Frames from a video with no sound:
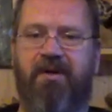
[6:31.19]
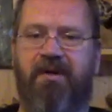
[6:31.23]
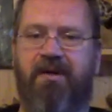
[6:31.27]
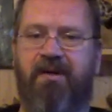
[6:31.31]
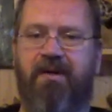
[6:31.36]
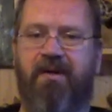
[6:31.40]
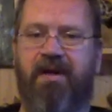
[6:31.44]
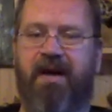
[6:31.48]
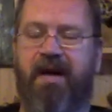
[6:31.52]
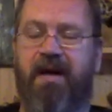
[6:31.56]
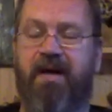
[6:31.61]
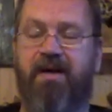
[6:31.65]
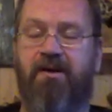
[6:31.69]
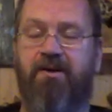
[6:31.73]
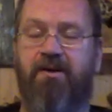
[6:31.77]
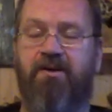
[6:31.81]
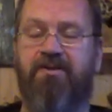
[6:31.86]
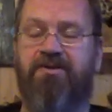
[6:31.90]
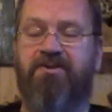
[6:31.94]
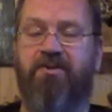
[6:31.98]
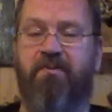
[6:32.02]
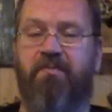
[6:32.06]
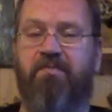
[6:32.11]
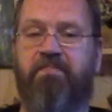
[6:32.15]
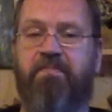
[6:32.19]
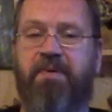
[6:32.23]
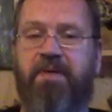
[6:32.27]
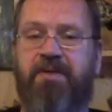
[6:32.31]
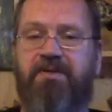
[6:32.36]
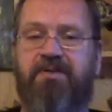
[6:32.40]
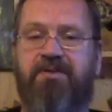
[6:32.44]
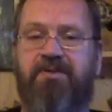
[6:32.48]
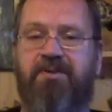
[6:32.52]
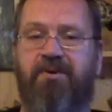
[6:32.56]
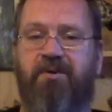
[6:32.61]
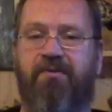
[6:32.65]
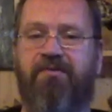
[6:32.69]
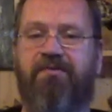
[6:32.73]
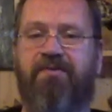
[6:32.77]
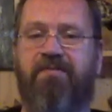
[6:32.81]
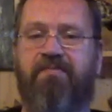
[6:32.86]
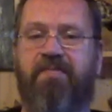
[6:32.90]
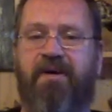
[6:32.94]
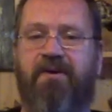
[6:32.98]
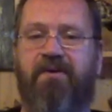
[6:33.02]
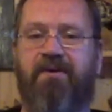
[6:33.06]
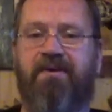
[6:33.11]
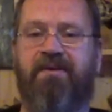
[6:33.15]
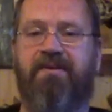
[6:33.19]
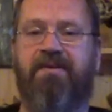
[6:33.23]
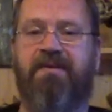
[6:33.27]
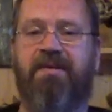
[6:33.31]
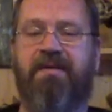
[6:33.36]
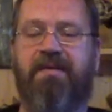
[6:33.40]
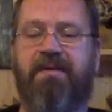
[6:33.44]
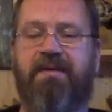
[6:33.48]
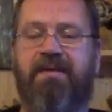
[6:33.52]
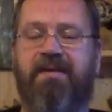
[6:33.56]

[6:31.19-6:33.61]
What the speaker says: and I got so pissed off about it